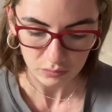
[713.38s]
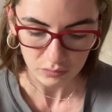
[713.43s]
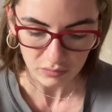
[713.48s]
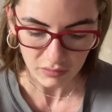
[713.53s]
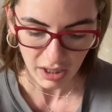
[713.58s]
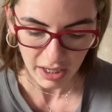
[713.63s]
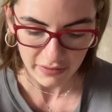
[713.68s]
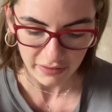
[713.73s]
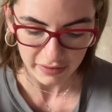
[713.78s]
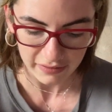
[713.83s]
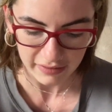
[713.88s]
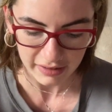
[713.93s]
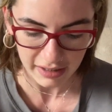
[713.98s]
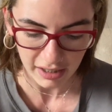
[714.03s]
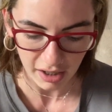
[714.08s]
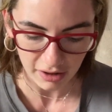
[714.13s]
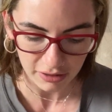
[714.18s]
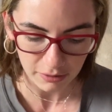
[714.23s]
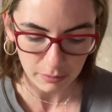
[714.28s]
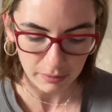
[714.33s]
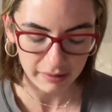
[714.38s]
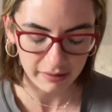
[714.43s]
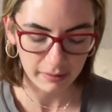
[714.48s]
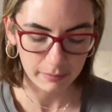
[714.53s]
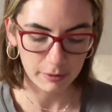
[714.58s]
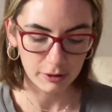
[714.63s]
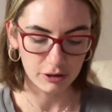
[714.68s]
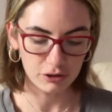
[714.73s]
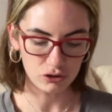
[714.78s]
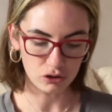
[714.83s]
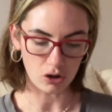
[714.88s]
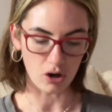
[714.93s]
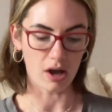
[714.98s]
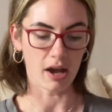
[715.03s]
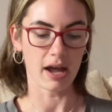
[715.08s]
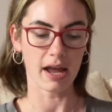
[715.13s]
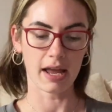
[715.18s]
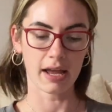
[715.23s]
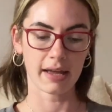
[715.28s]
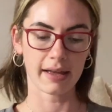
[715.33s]
then the other ones I'm going to
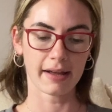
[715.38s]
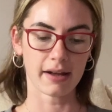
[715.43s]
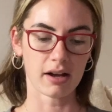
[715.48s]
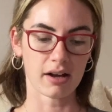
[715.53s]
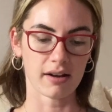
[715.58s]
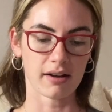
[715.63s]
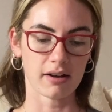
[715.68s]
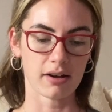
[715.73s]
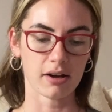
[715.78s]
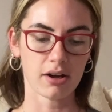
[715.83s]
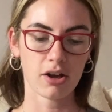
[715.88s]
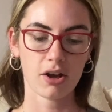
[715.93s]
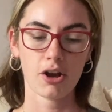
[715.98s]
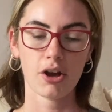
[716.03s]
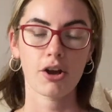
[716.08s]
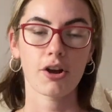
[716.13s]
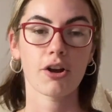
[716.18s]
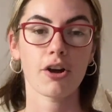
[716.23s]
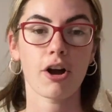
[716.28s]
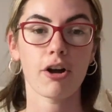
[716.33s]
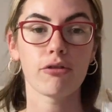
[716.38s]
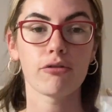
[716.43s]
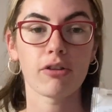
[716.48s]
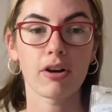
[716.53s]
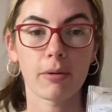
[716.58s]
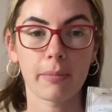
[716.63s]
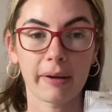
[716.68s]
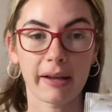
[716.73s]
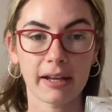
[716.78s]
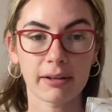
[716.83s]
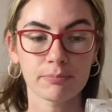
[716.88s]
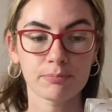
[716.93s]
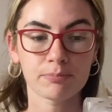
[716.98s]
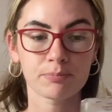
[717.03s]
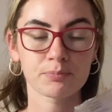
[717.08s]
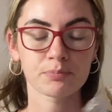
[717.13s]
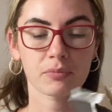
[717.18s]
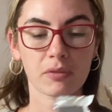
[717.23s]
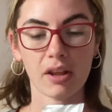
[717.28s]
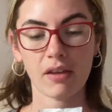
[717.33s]
try are kohlrabi.
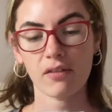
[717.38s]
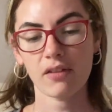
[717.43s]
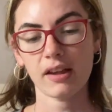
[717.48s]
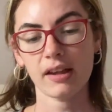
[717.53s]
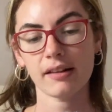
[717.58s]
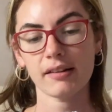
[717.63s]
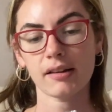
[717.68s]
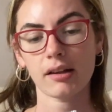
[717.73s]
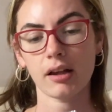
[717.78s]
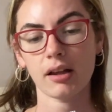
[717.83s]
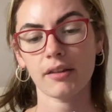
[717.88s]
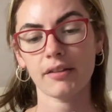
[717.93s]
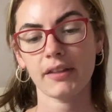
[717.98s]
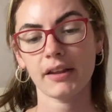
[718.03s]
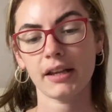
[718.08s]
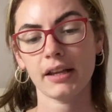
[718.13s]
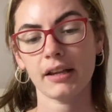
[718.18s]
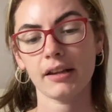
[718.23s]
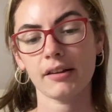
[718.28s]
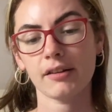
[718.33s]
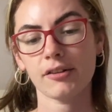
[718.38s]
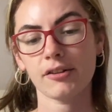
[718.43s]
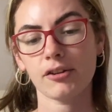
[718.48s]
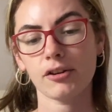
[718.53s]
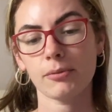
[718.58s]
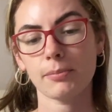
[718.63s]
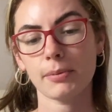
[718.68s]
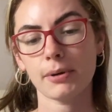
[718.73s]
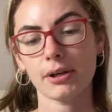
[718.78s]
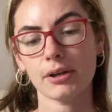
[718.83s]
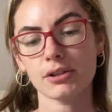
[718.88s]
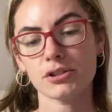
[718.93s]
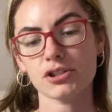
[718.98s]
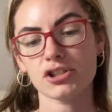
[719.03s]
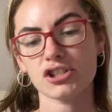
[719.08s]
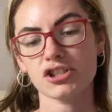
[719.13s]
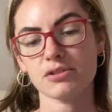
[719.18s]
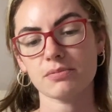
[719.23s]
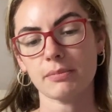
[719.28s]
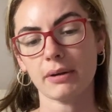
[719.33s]
These are the super
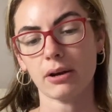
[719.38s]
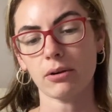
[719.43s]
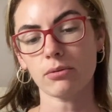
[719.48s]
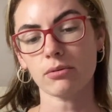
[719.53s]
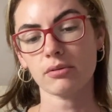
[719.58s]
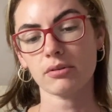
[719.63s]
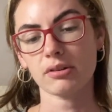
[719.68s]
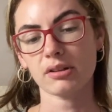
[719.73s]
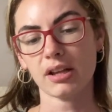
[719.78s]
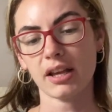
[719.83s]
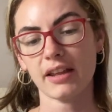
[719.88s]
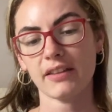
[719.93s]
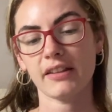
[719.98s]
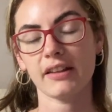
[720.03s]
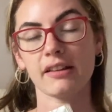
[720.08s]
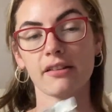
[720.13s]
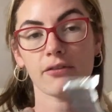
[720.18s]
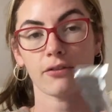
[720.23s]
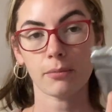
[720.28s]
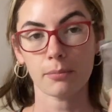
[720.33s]
schmelts, and these are from